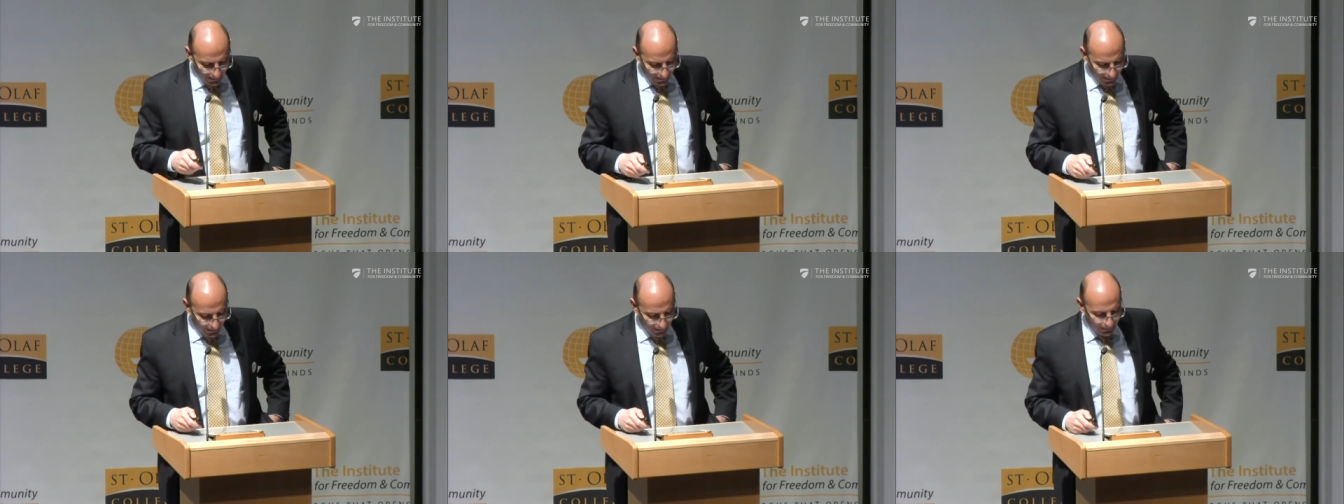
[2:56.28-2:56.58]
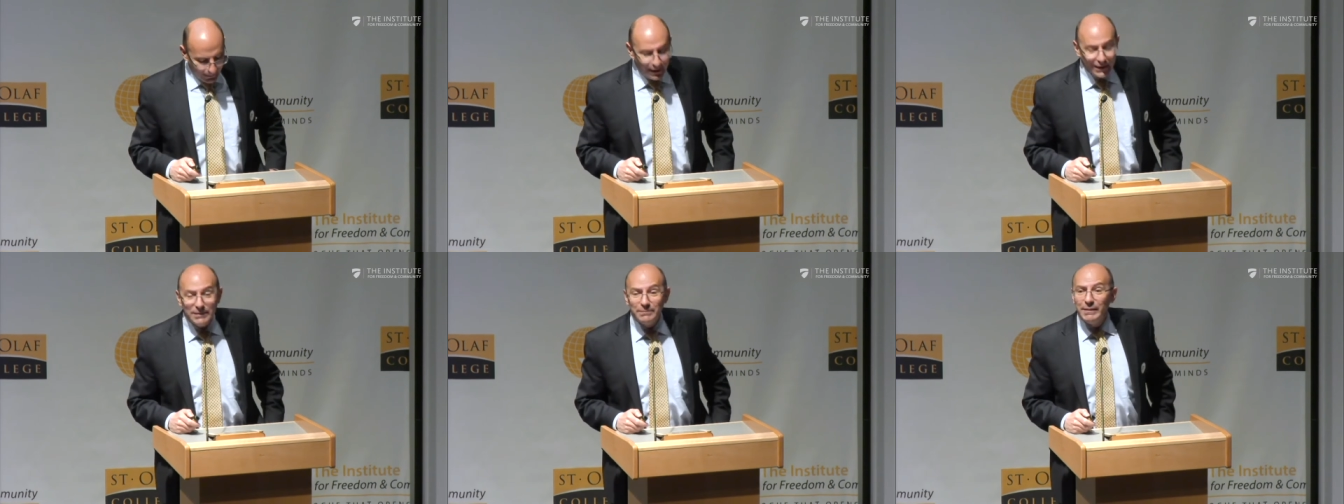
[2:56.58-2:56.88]
uh,
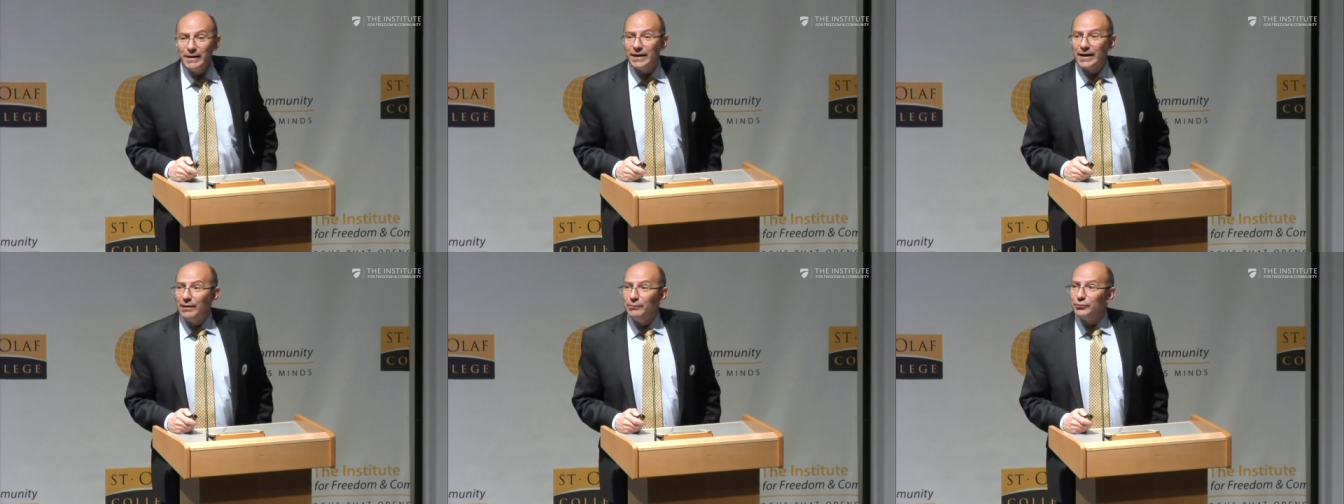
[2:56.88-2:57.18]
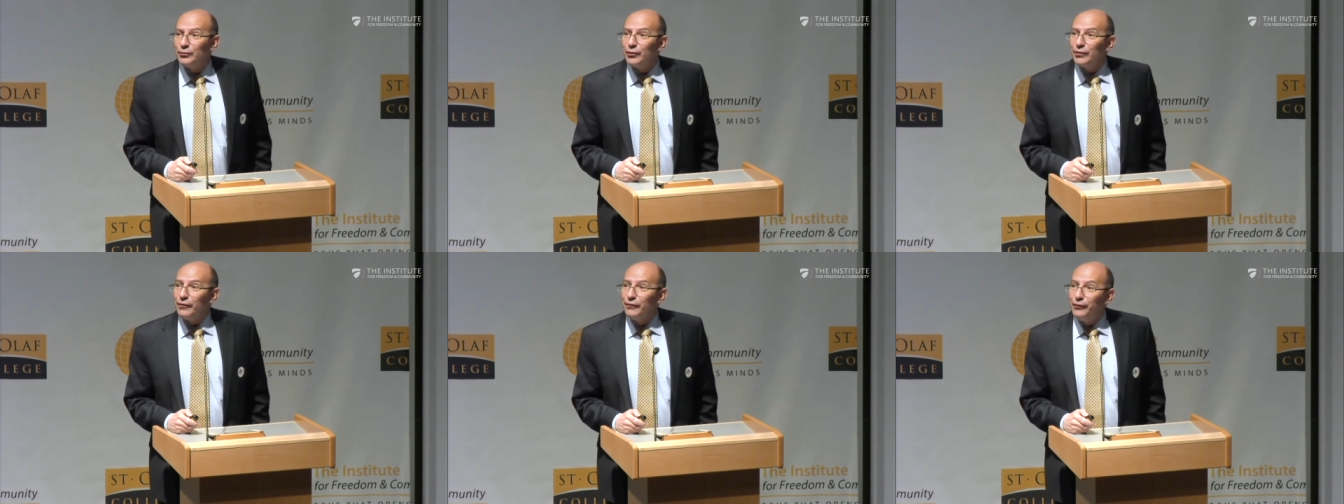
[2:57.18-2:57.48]
let me come
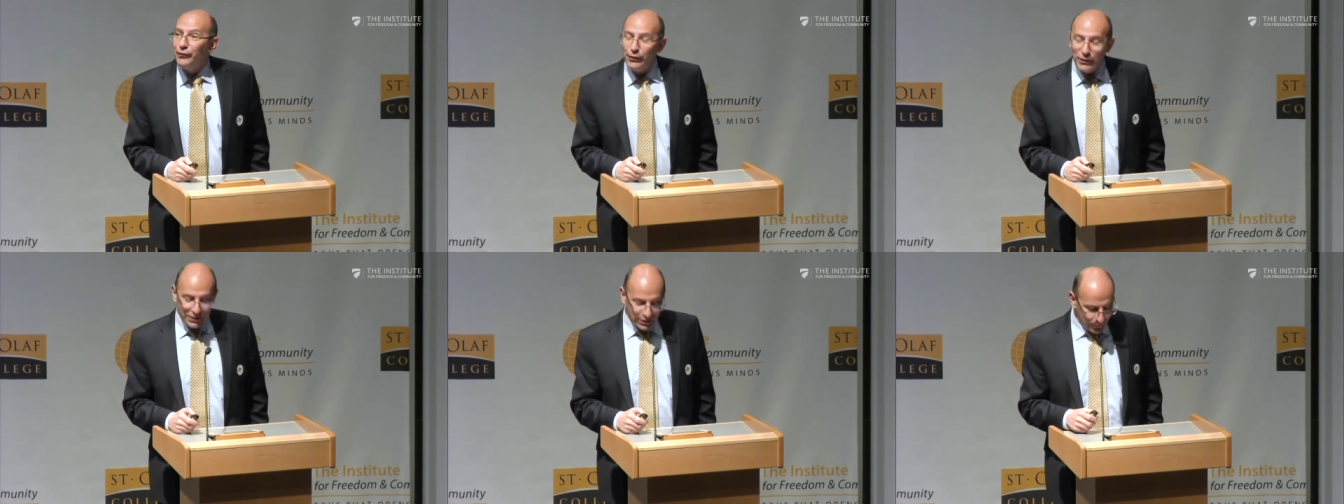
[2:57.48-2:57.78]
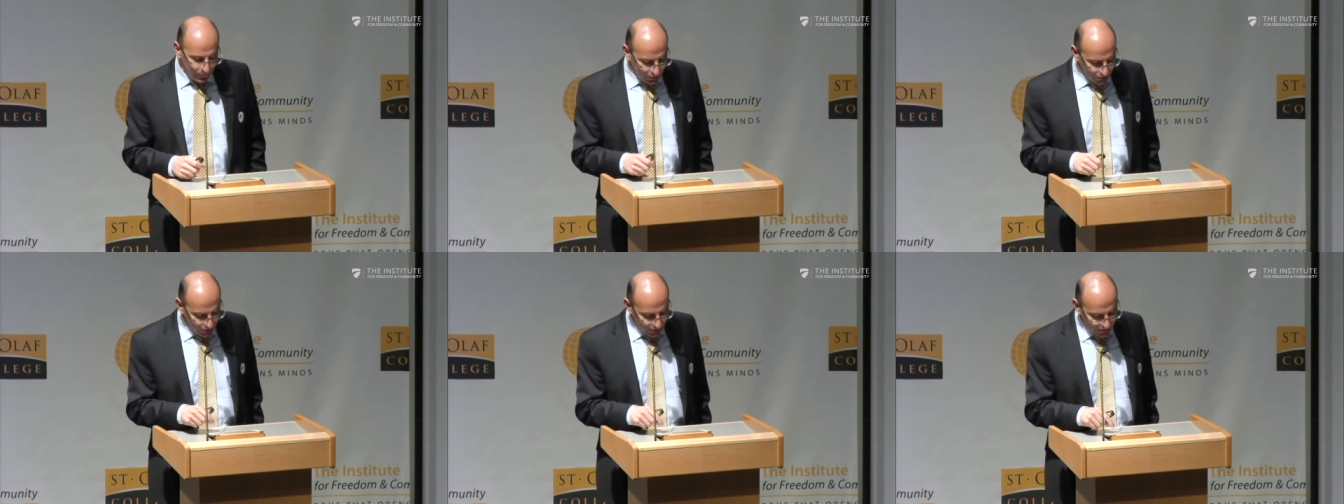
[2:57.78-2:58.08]
to the first,
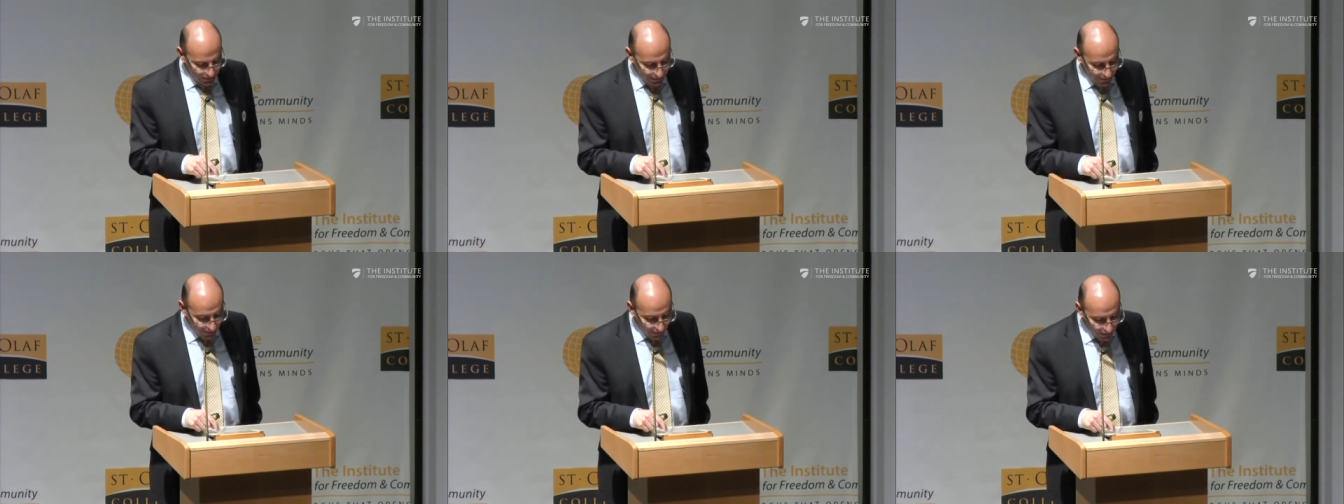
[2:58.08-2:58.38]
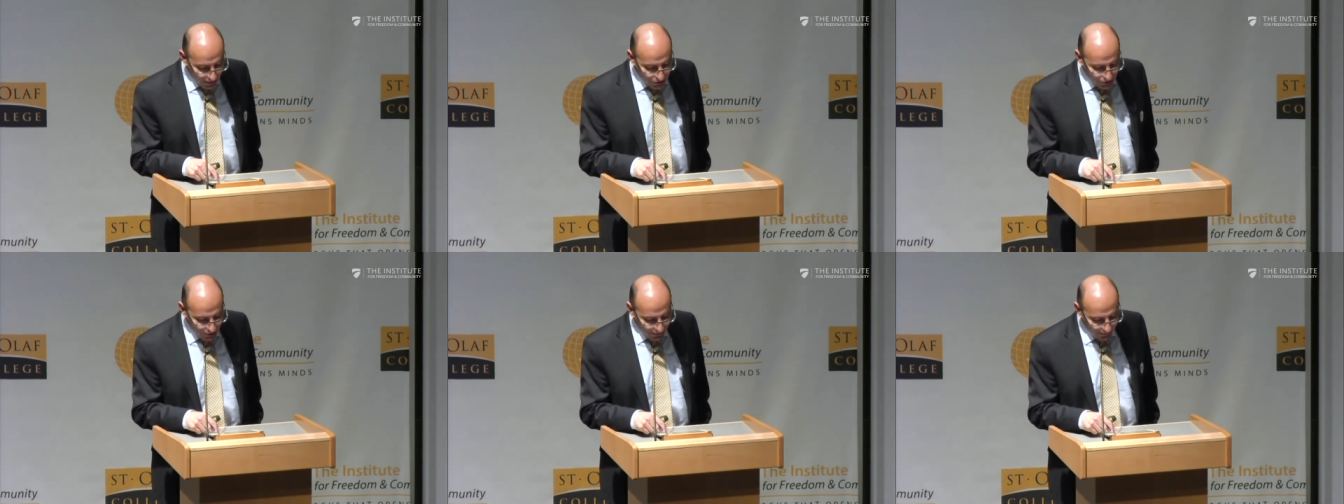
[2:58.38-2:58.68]
which is
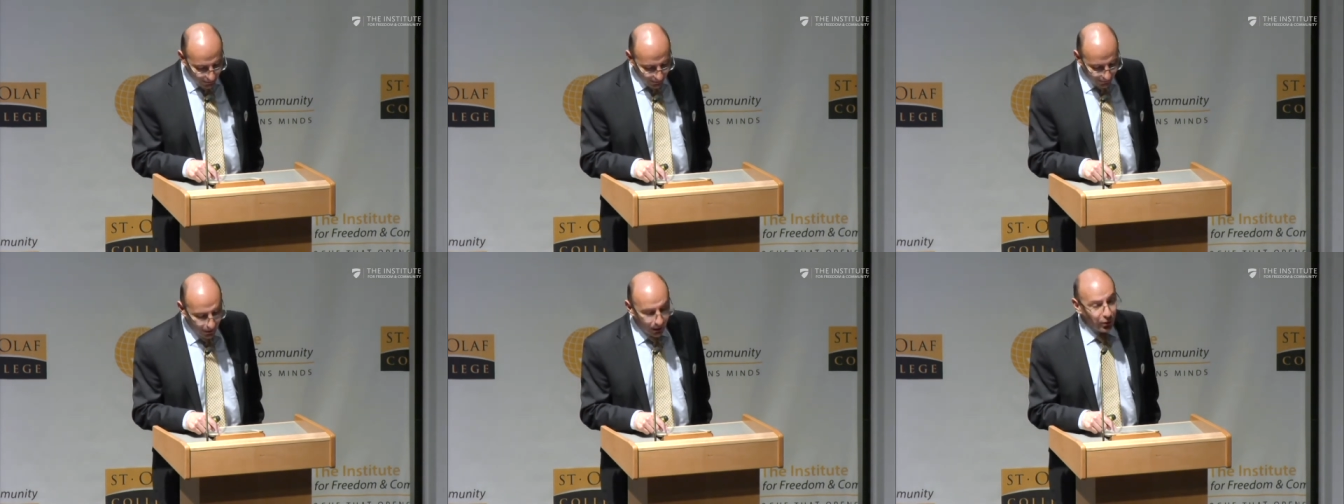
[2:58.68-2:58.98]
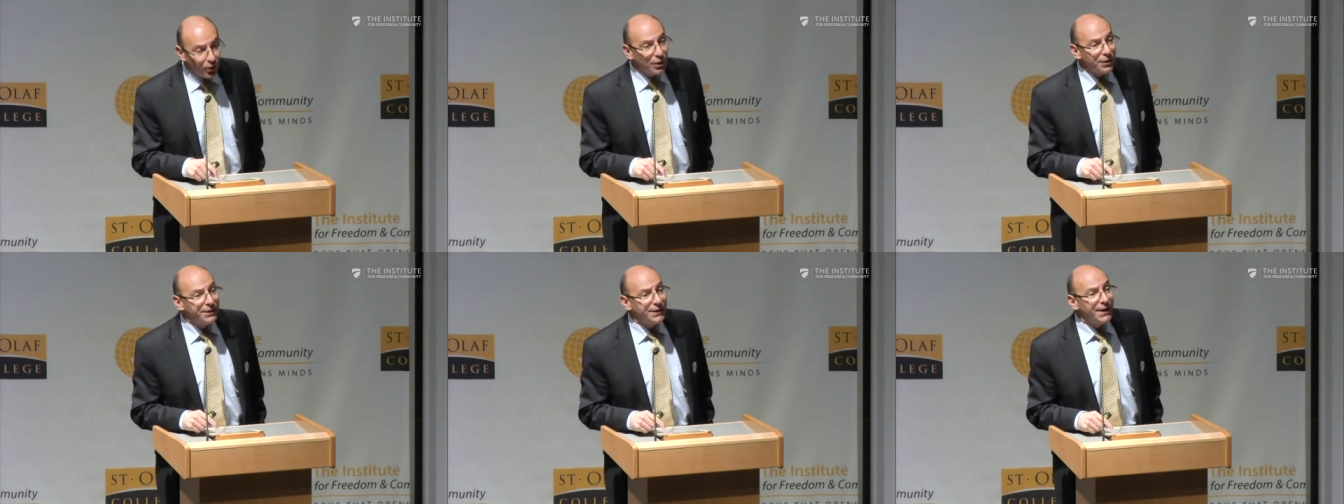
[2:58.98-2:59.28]
religion in the
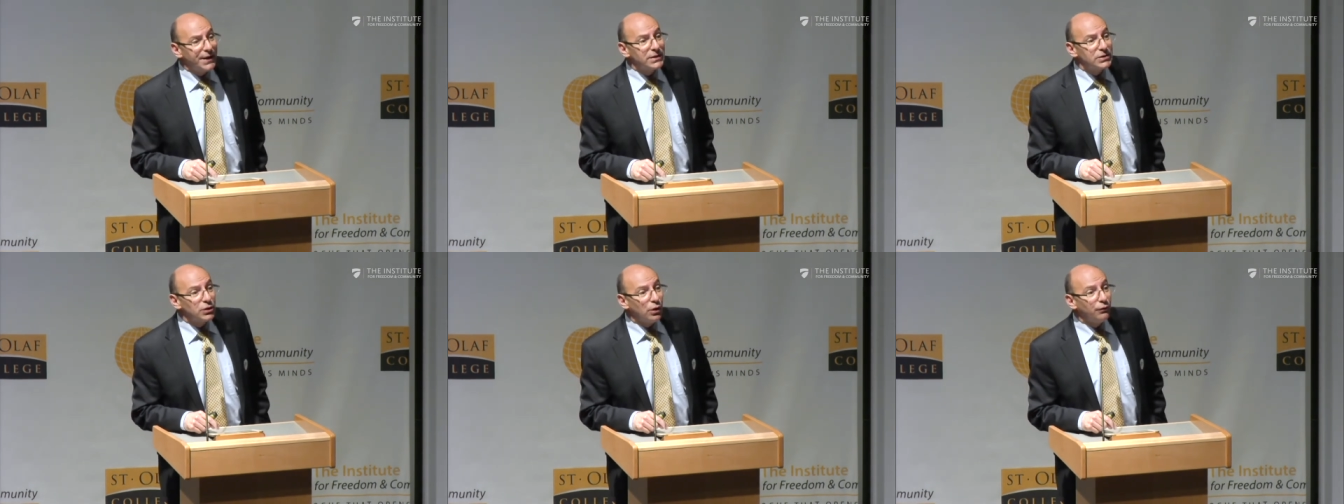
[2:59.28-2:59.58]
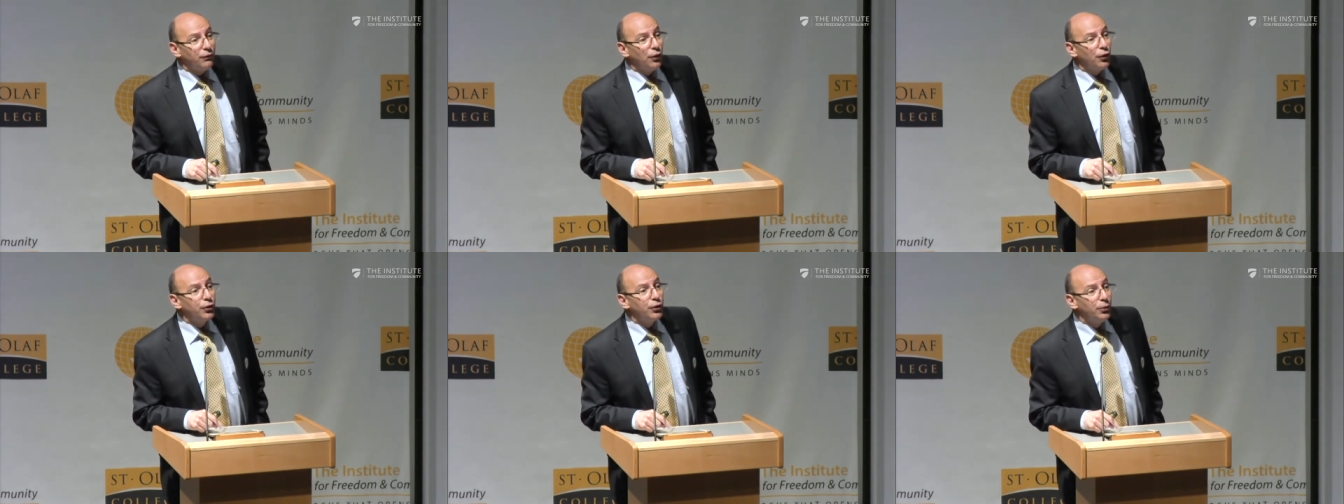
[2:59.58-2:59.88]
context
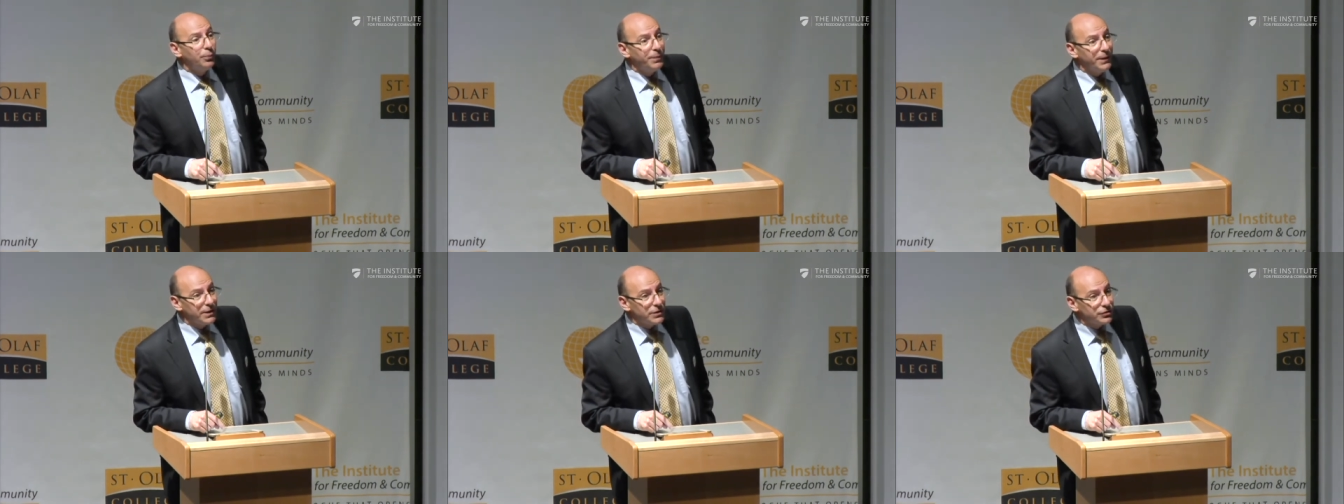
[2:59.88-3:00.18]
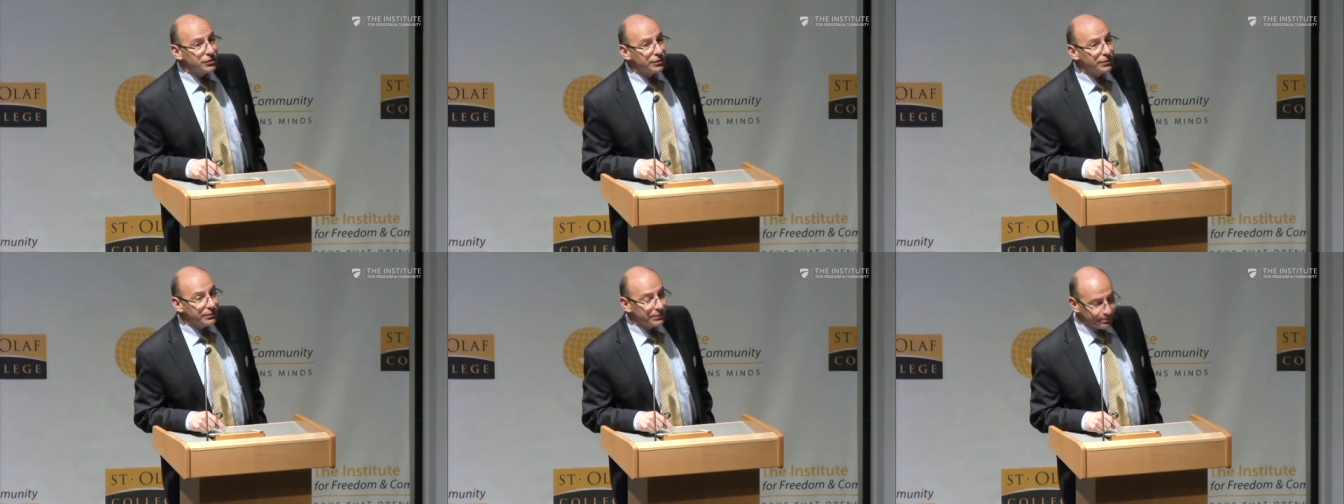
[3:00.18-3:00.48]
of
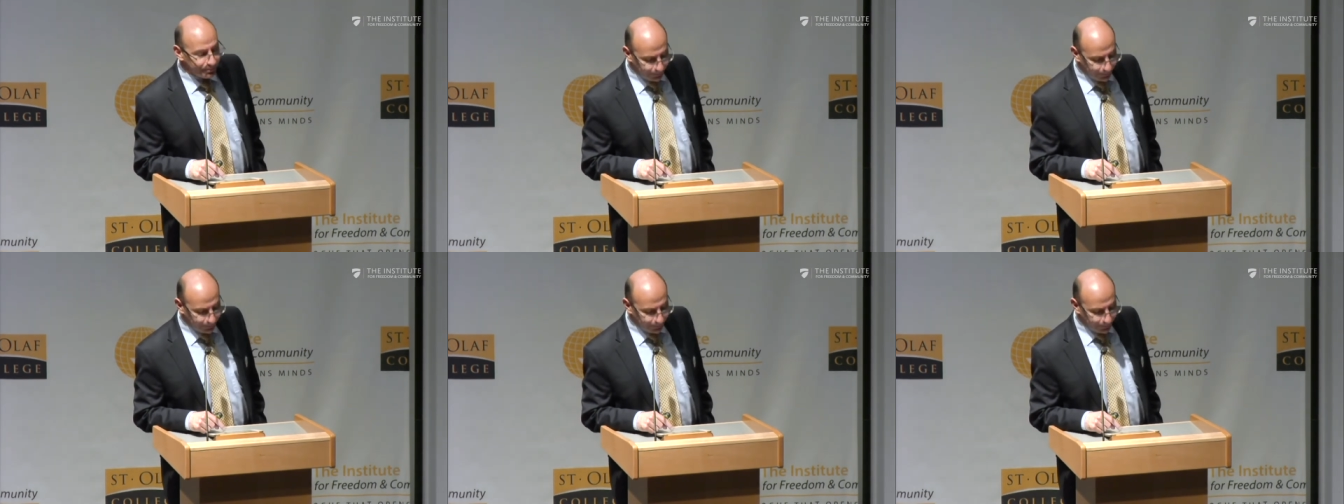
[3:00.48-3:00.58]
occupation,